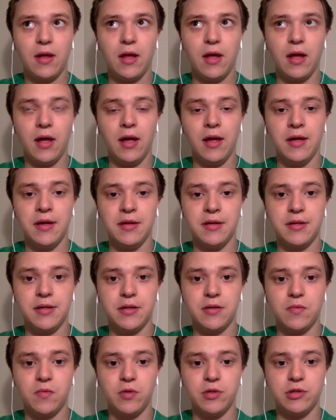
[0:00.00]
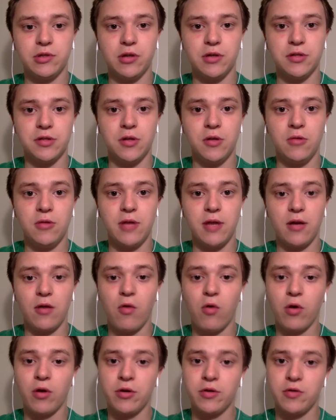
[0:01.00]
And we should also note that
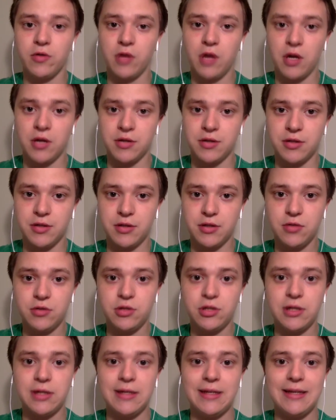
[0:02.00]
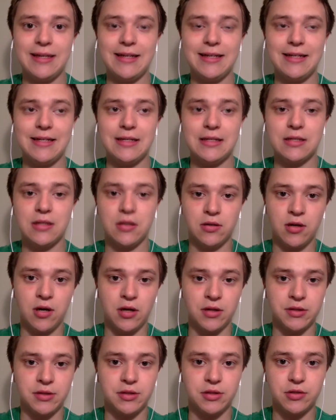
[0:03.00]
according to the Constitution, it is
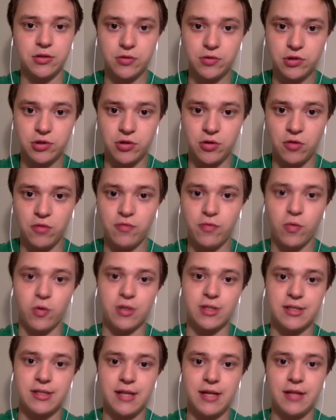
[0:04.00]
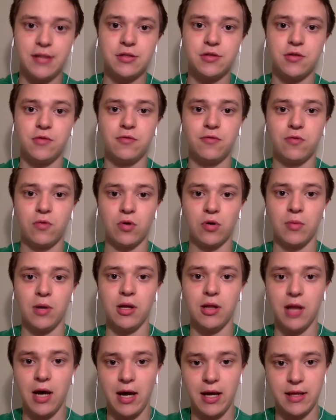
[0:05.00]
unconstitutional for states to form
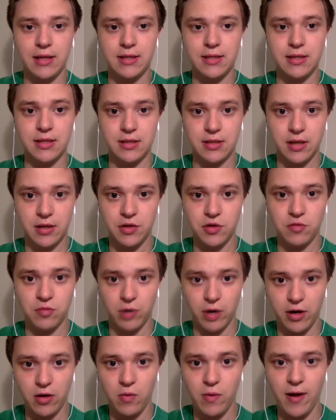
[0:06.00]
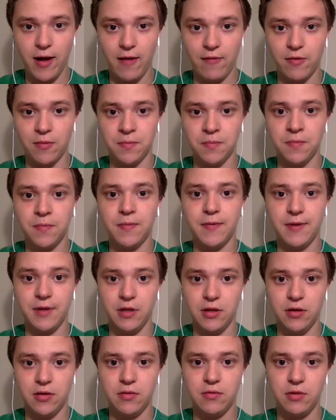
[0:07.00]
alliances and to break away from
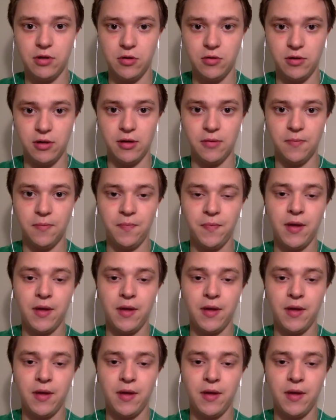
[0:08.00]
the Union.